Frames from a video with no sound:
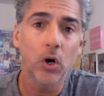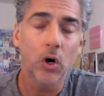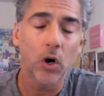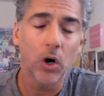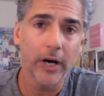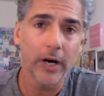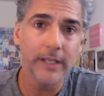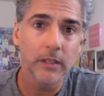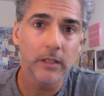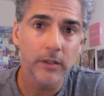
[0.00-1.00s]

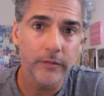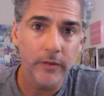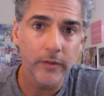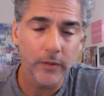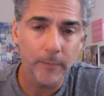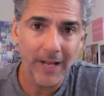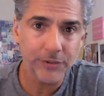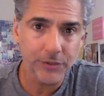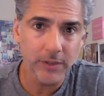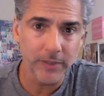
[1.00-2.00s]
on the
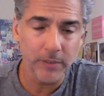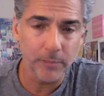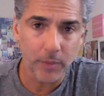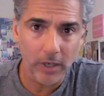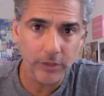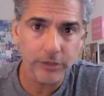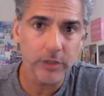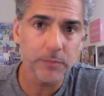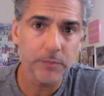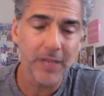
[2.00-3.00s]
master limited
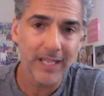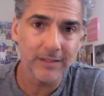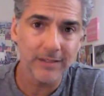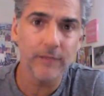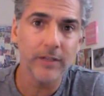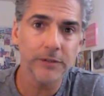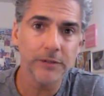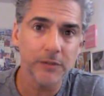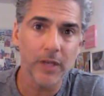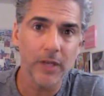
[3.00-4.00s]
partnerships paying dividends
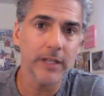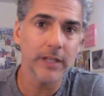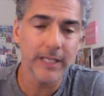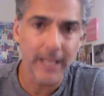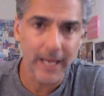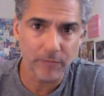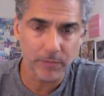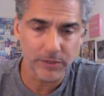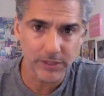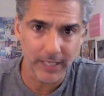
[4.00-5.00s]
of better than
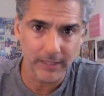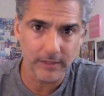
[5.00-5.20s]
8.5%.